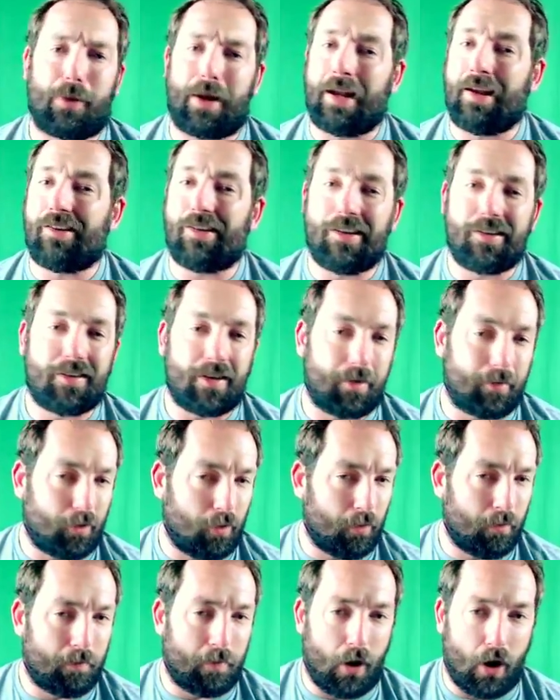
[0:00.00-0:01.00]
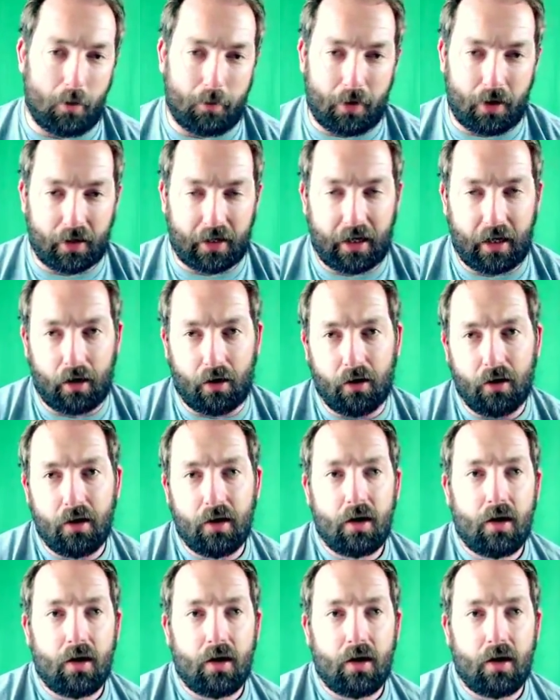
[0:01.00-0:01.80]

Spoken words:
ranges. I'm going ballpark here.